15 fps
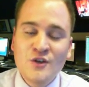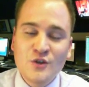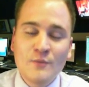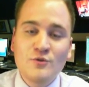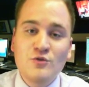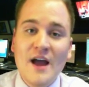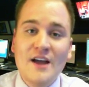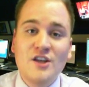Storm
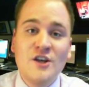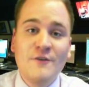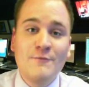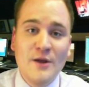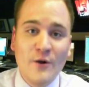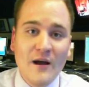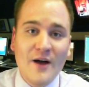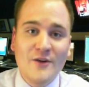Track Chief
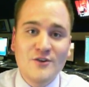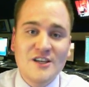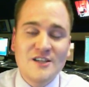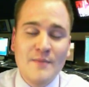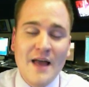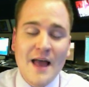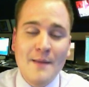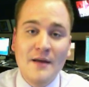
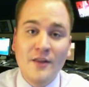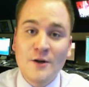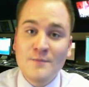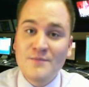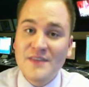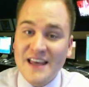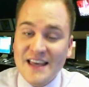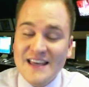Meteorologist Matt Miller,
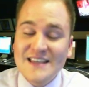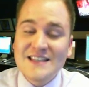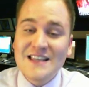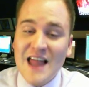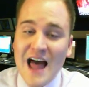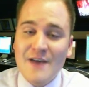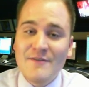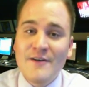he's
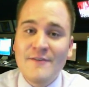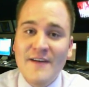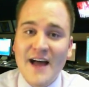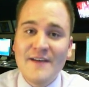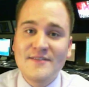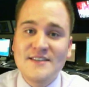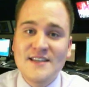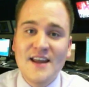live at
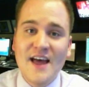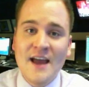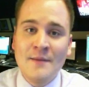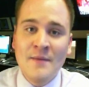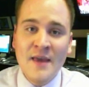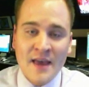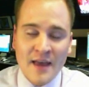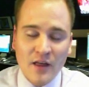5
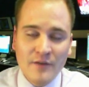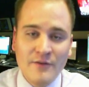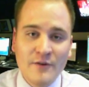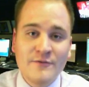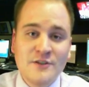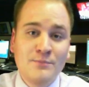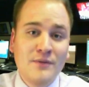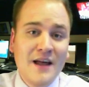tonight He'll
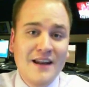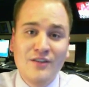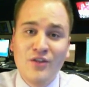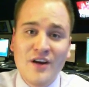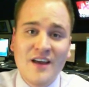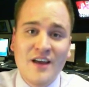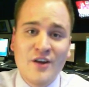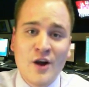have a splendid
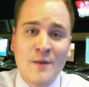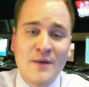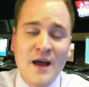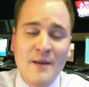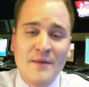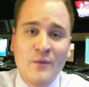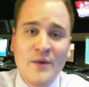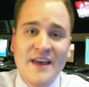look at your
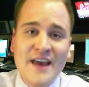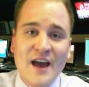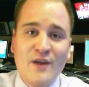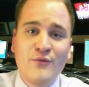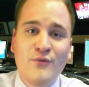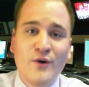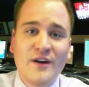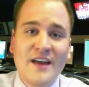upcoming weekend
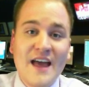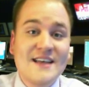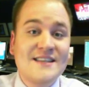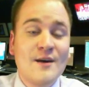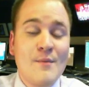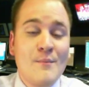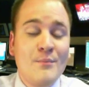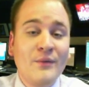
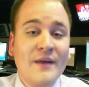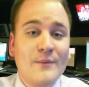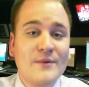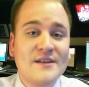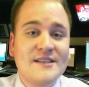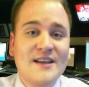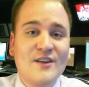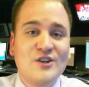forecast, complete
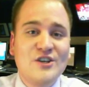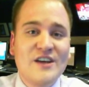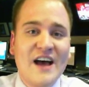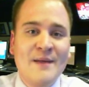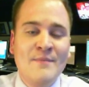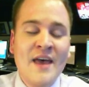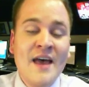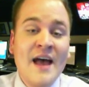with
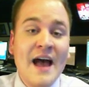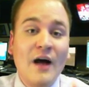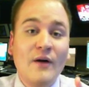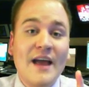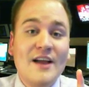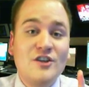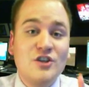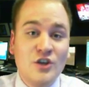sunshine. I'll
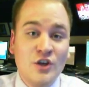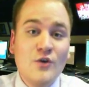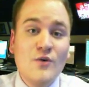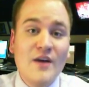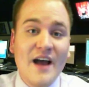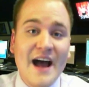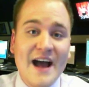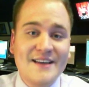catch
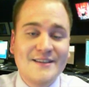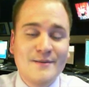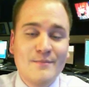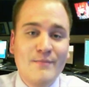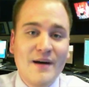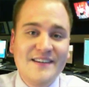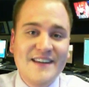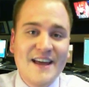you guys
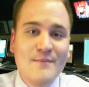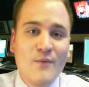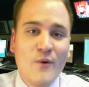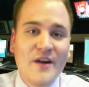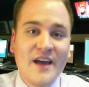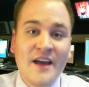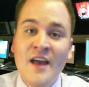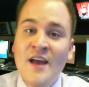Monday
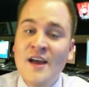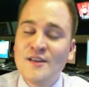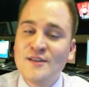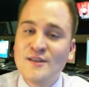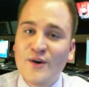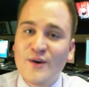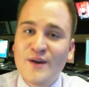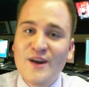morning,
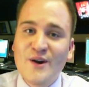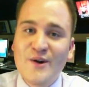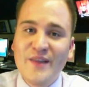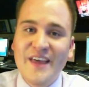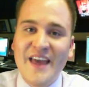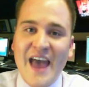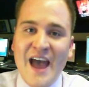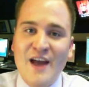dark and
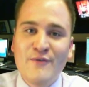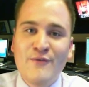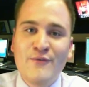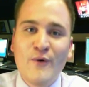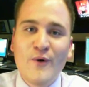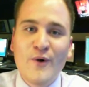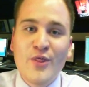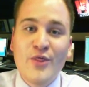early at
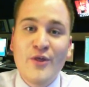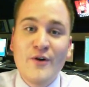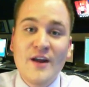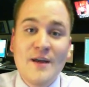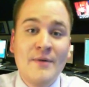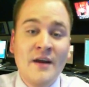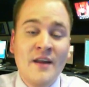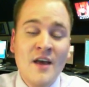
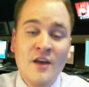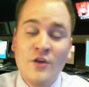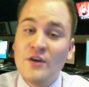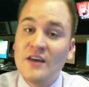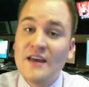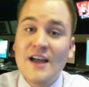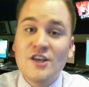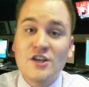4:30. But you
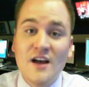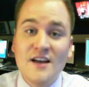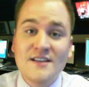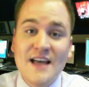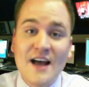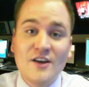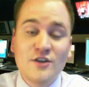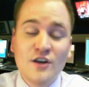can catch
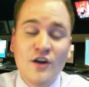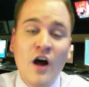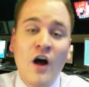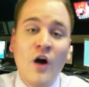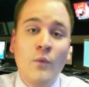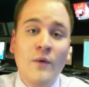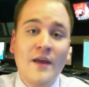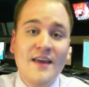us actually
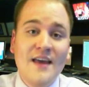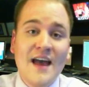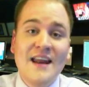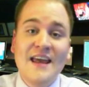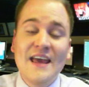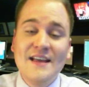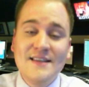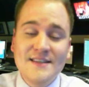all
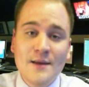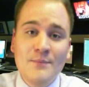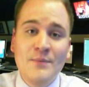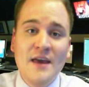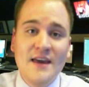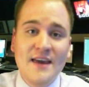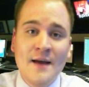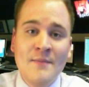weekend in
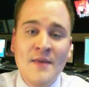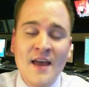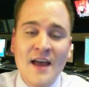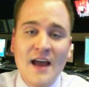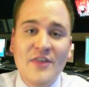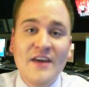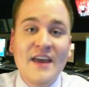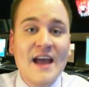Topeka
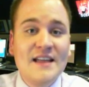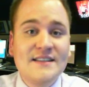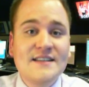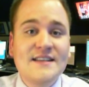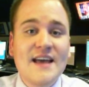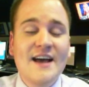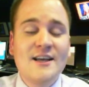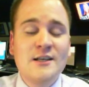at the
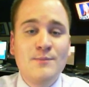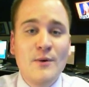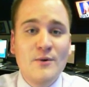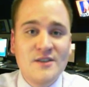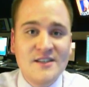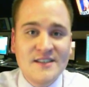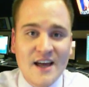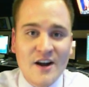Kansas
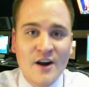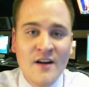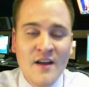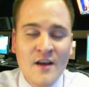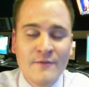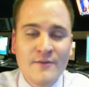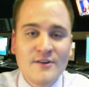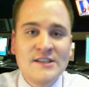Expo Center
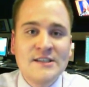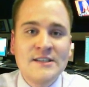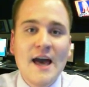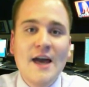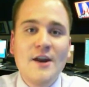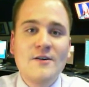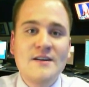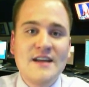for
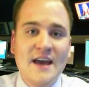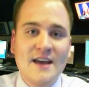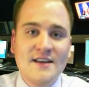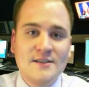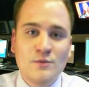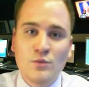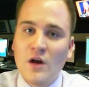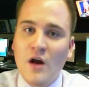Cider
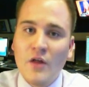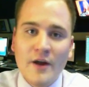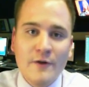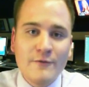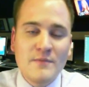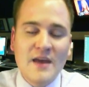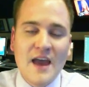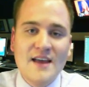Days. We're all
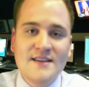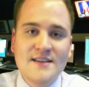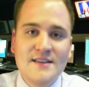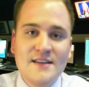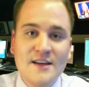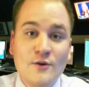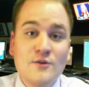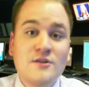there from
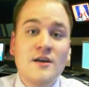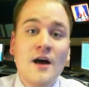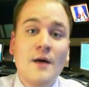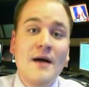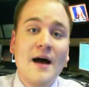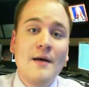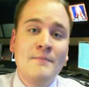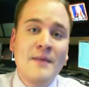KSNT News.
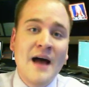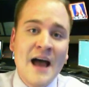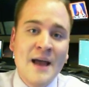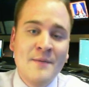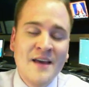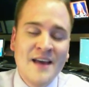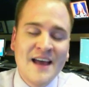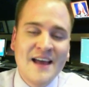Come on
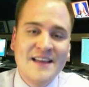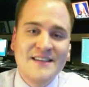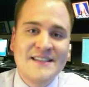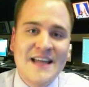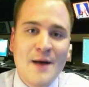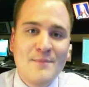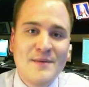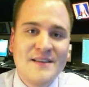by and
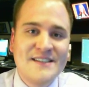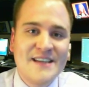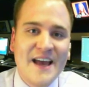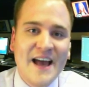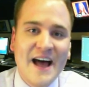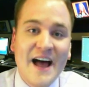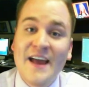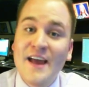stop and
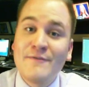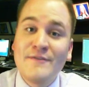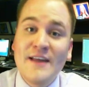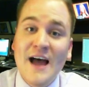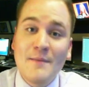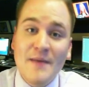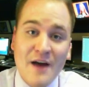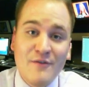say hi. If
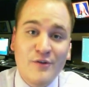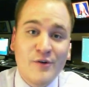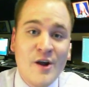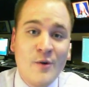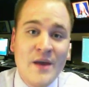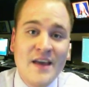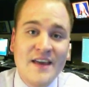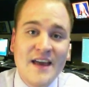not, have a
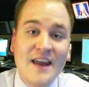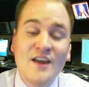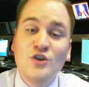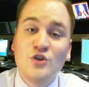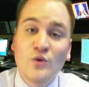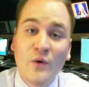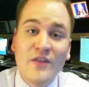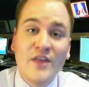great weekend.
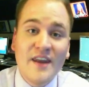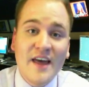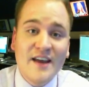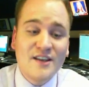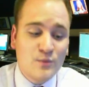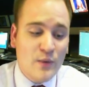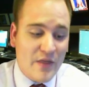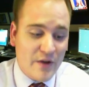Enjoy the
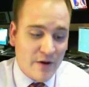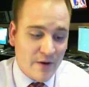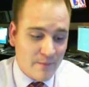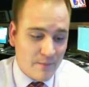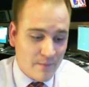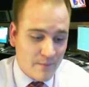nice weather.